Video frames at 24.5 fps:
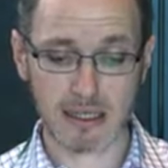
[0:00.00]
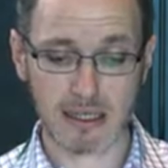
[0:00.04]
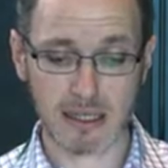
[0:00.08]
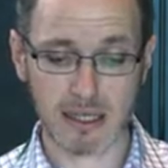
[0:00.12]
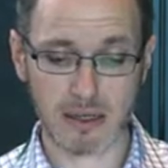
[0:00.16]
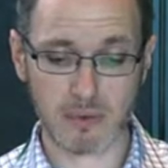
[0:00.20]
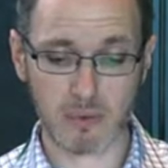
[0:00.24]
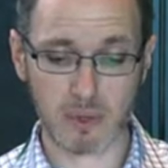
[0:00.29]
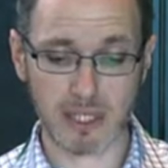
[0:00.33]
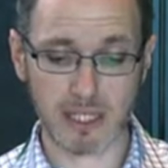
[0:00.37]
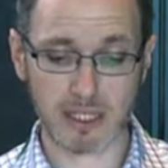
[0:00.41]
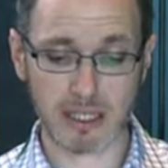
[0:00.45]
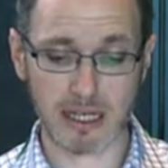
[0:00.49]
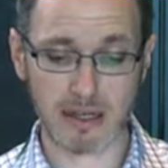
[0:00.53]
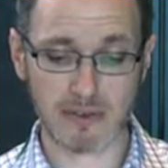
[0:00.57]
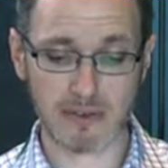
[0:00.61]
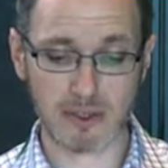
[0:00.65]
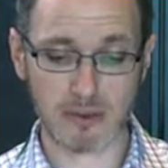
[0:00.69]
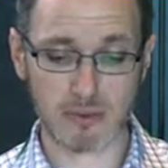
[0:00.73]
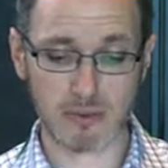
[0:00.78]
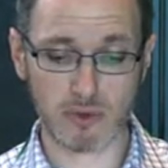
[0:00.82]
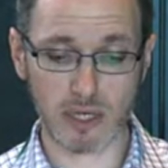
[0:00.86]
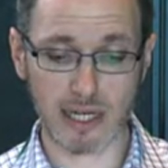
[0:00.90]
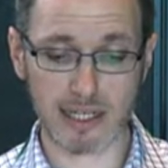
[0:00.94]
And then we
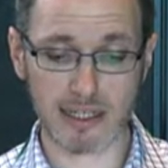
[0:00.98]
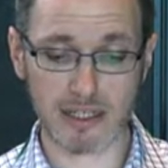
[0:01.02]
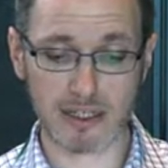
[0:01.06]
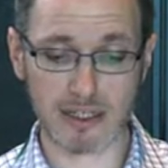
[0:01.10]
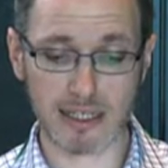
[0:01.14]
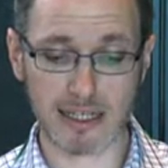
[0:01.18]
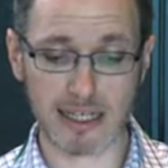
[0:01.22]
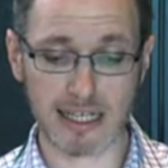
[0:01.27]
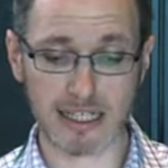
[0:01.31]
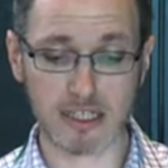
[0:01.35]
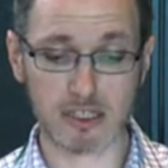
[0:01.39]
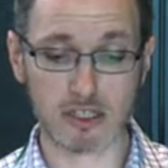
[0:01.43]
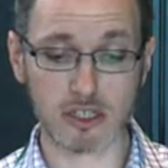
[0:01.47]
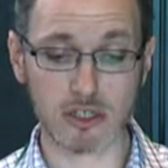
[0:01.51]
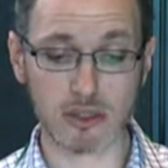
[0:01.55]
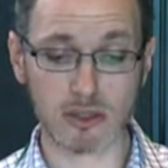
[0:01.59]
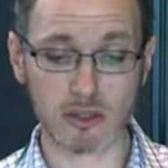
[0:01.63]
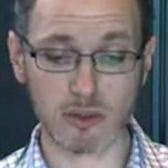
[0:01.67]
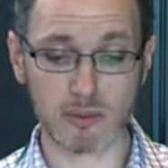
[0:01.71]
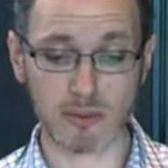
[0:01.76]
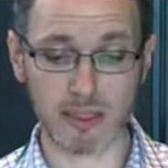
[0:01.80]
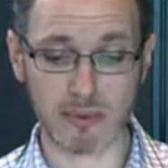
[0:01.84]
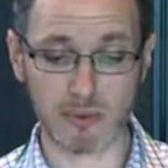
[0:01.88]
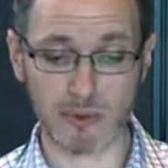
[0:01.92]
gave them radio,
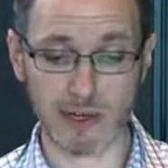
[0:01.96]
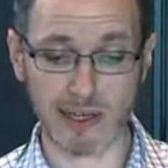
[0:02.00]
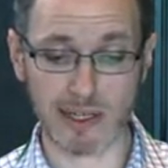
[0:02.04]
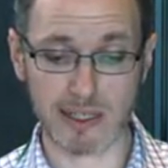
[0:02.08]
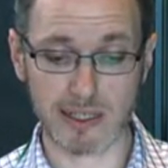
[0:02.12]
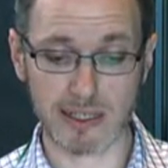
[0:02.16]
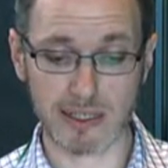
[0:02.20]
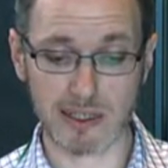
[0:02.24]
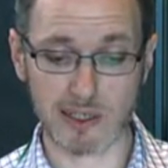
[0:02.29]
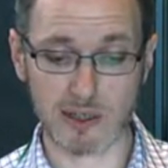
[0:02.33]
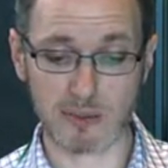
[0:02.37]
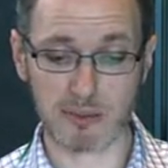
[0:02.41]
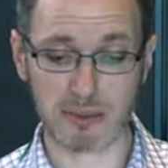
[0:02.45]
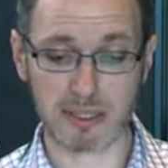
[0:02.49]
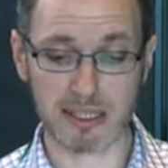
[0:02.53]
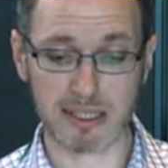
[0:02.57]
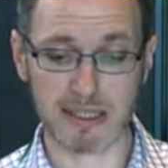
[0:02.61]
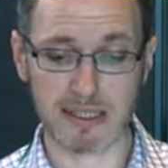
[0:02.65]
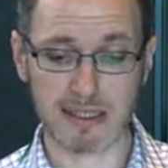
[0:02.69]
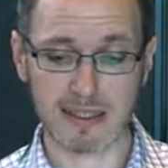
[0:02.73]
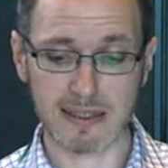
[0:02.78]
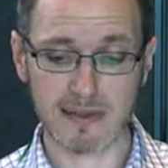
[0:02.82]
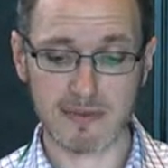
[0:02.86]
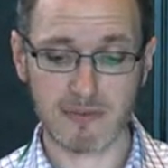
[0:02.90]
external beam
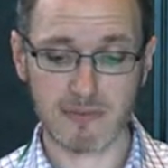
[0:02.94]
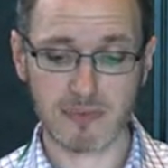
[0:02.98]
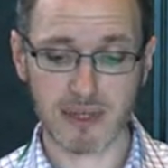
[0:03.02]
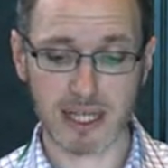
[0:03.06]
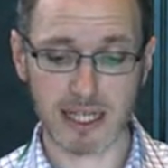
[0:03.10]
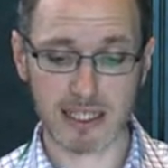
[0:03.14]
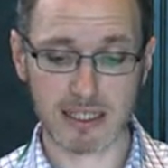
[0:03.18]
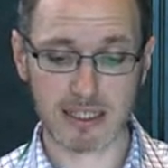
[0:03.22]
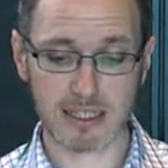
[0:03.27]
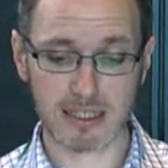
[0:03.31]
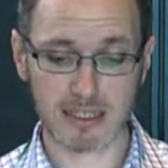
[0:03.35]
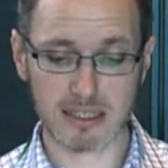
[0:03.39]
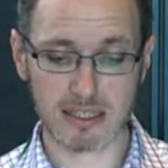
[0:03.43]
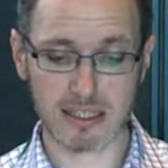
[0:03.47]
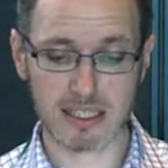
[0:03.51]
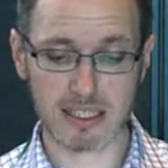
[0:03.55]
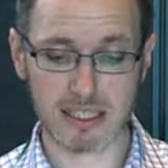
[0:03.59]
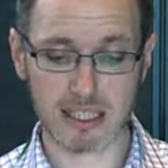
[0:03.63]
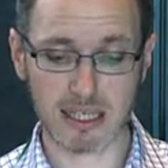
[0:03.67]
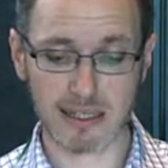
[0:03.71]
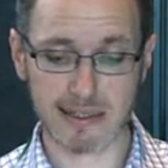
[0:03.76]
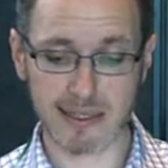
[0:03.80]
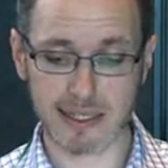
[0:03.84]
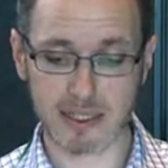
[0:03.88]
radiotherapy uh, to
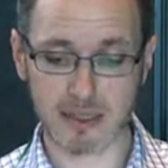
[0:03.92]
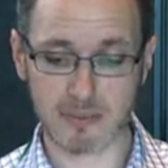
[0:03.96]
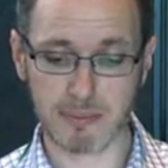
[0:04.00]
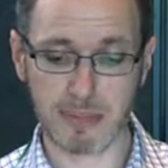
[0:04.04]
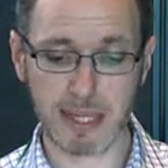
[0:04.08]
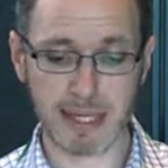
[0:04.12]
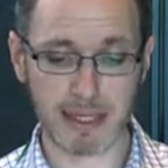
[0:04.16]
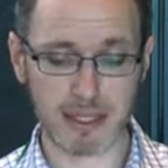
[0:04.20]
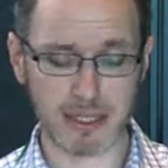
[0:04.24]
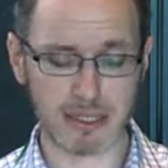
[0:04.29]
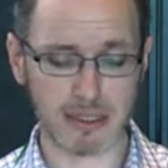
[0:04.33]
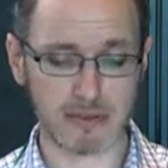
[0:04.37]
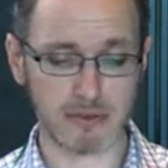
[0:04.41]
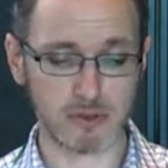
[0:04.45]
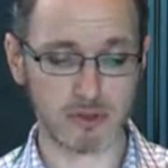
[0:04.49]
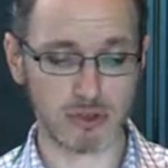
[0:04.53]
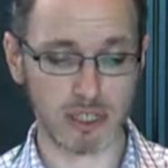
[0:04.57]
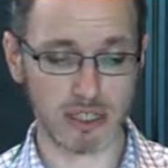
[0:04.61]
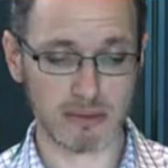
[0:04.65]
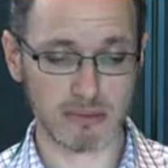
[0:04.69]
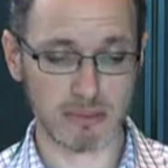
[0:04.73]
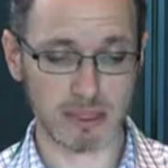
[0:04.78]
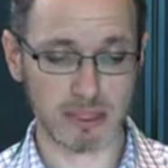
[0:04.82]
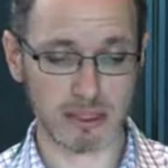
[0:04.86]
this site as a palliative
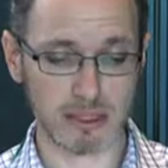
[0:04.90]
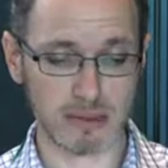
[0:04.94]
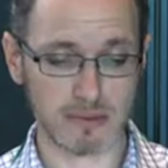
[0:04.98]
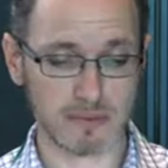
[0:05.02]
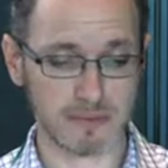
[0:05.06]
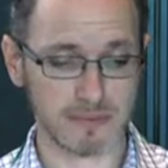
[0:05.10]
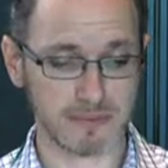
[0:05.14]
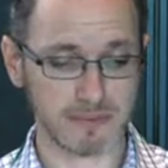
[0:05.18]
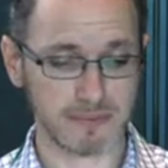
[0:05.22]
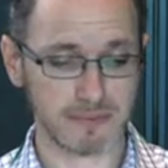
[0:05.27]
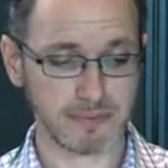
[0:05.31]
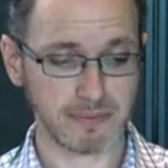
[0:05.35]
treatment.